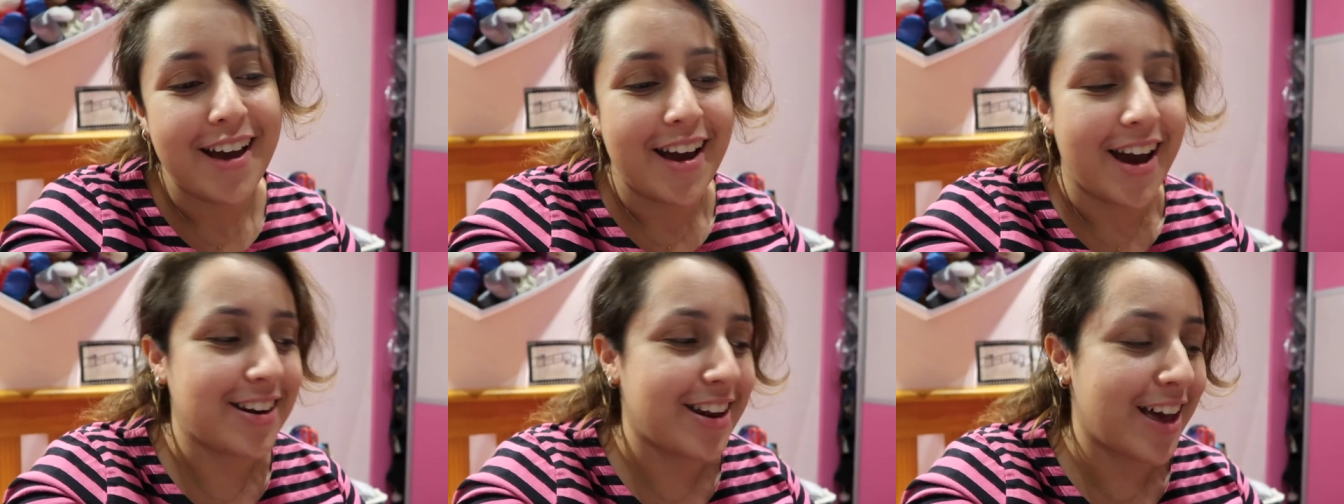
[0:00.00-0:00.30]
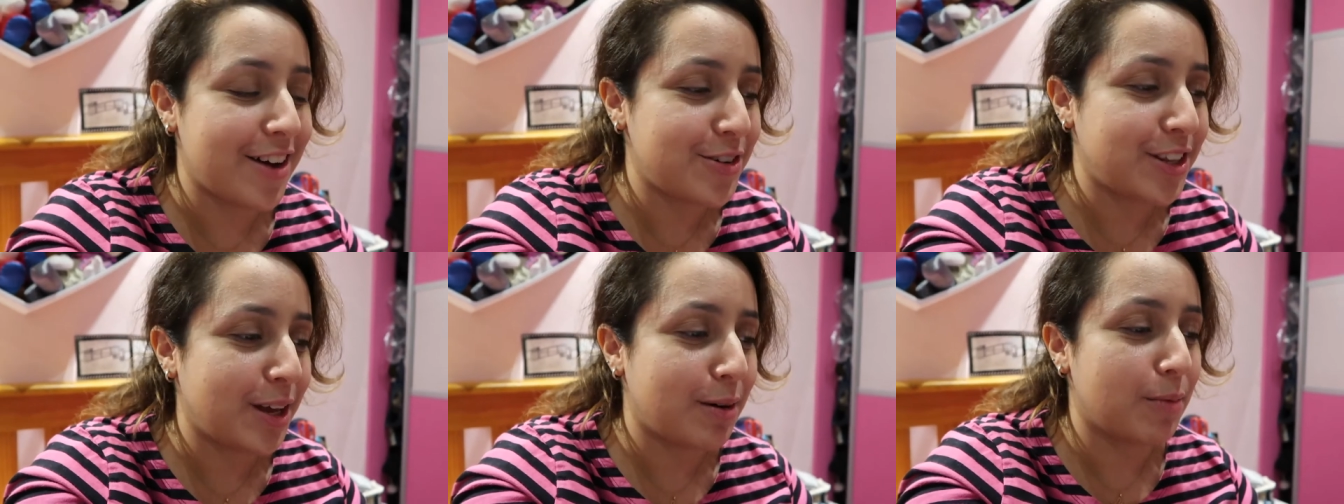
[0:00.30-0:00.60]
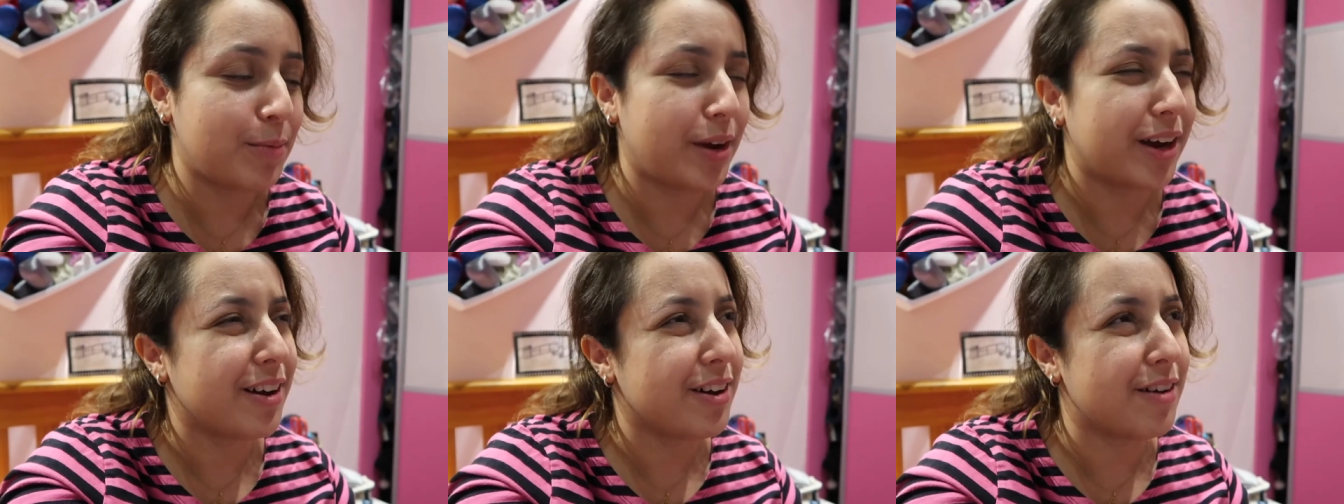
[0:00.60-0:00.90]
And every time
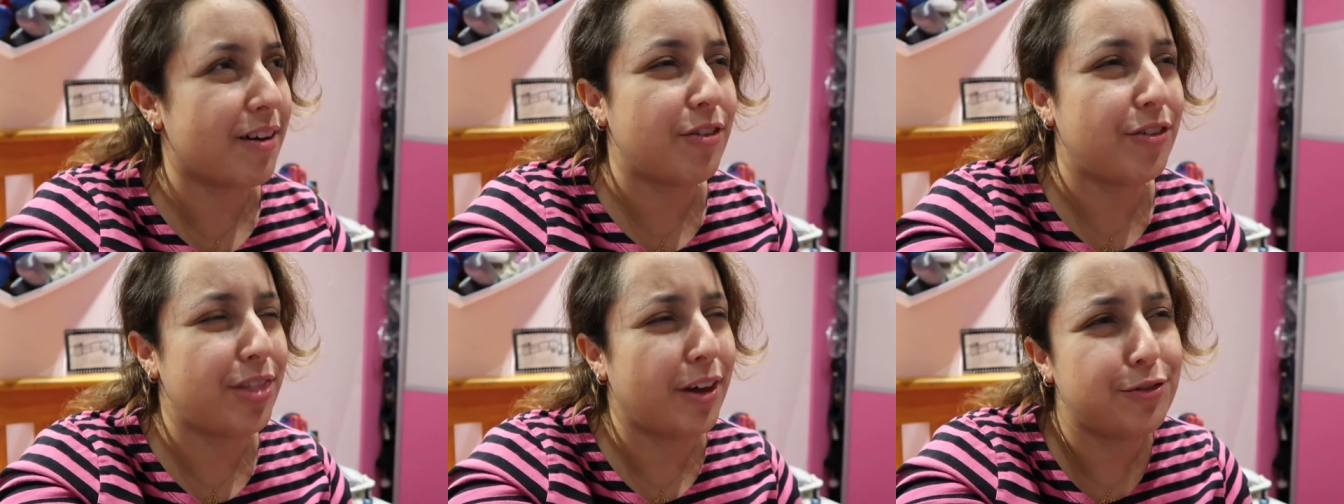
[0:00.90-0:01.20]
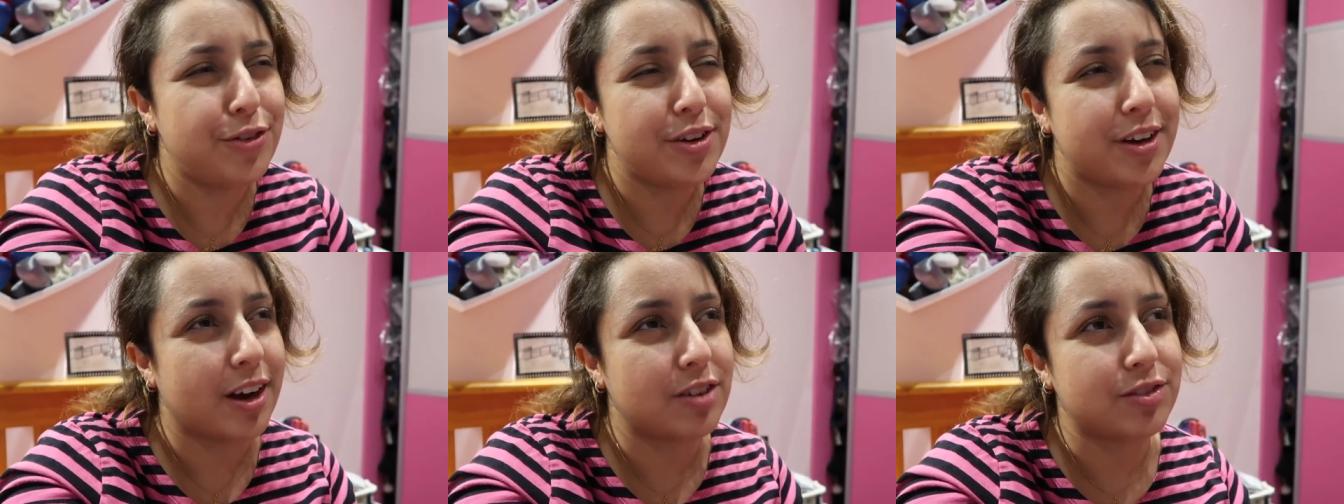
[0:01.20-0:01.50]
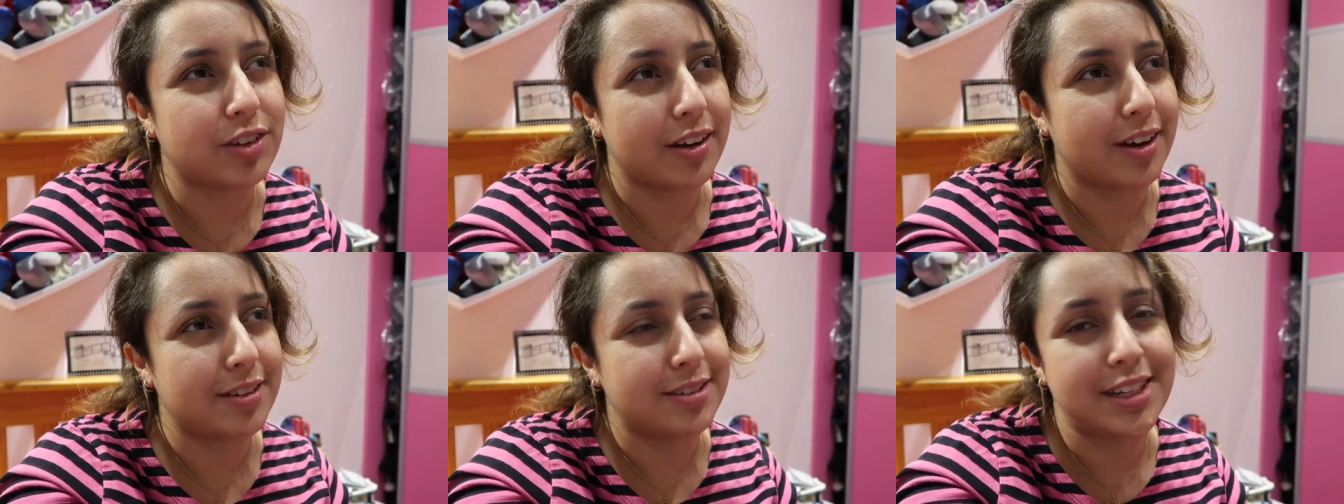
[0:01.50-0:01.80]
I'm like, oh, I feel like
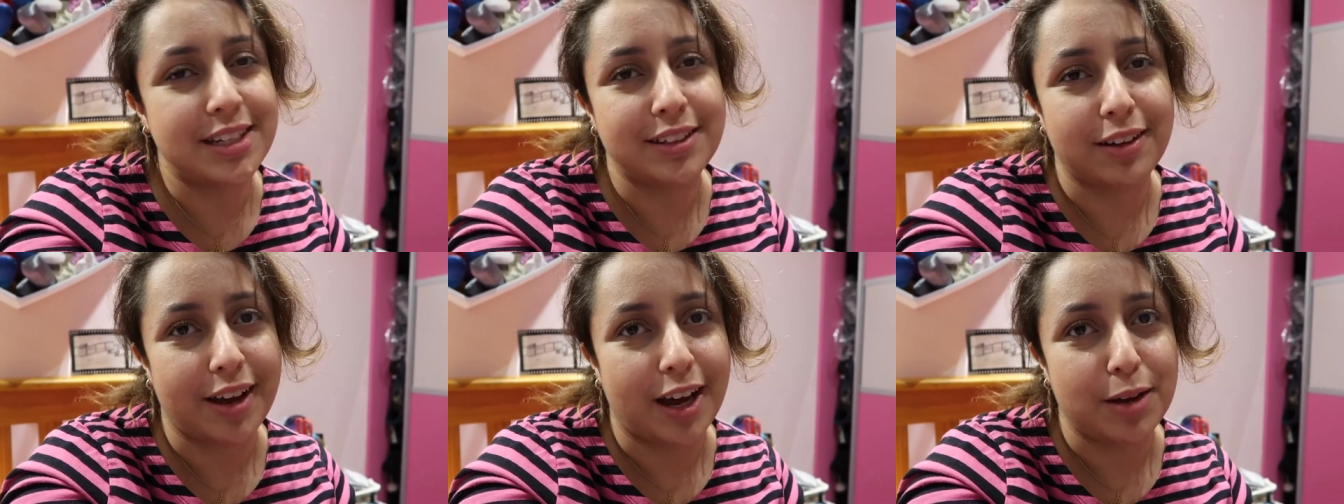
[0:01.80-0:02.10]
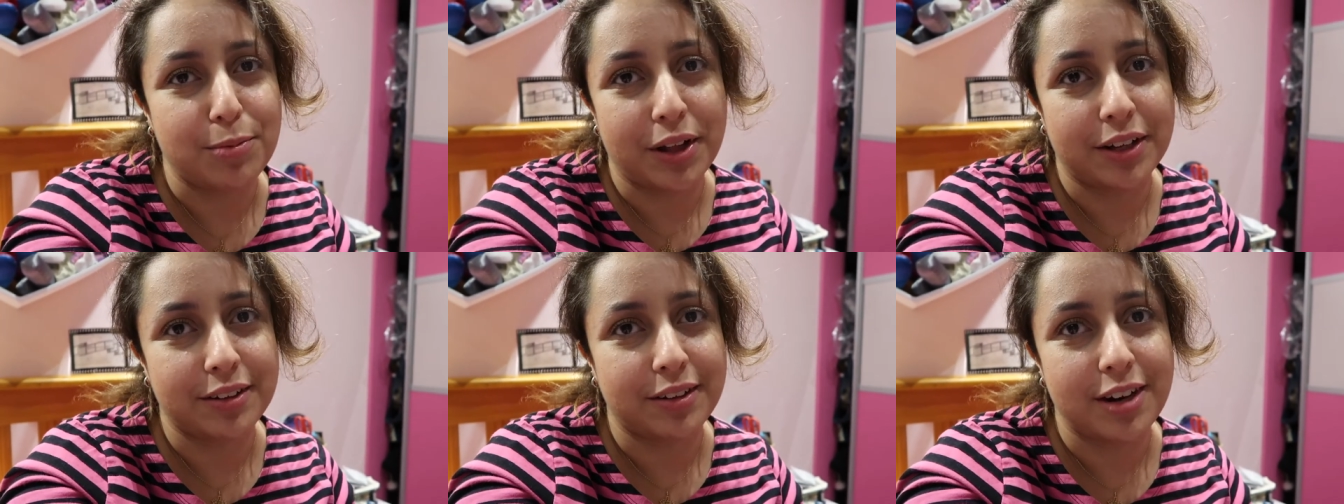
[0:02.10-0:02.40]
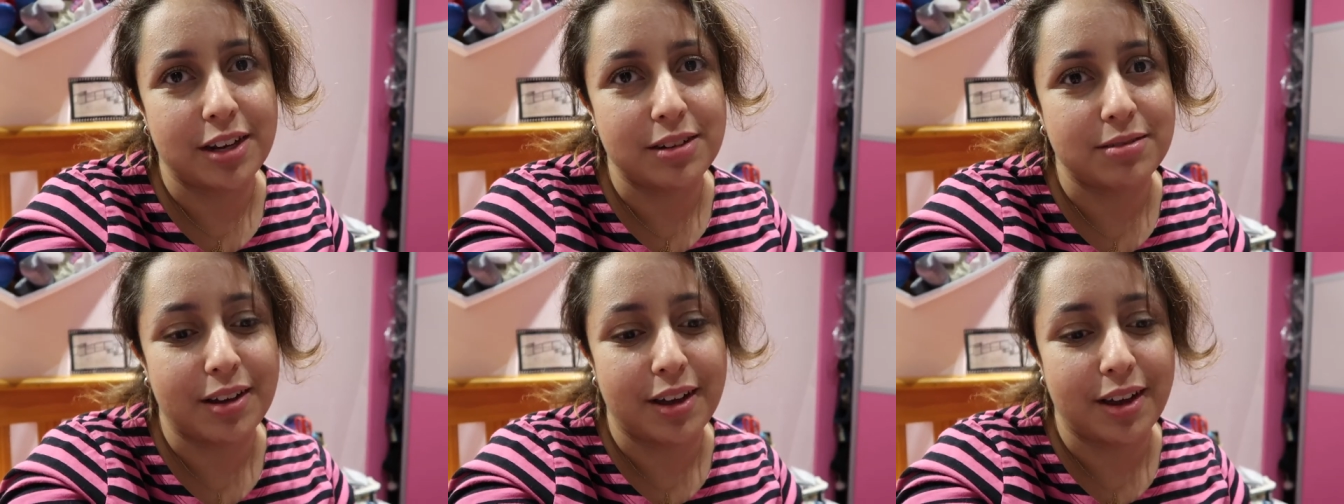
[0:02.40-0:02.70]
I've seen Dianne
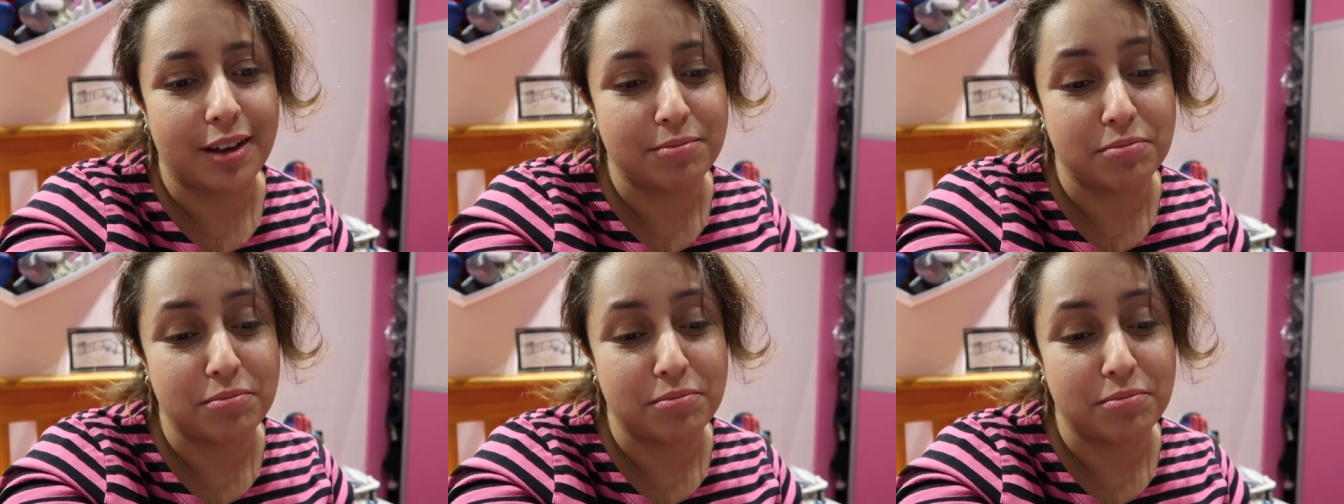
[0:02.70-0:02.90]
Pilkington in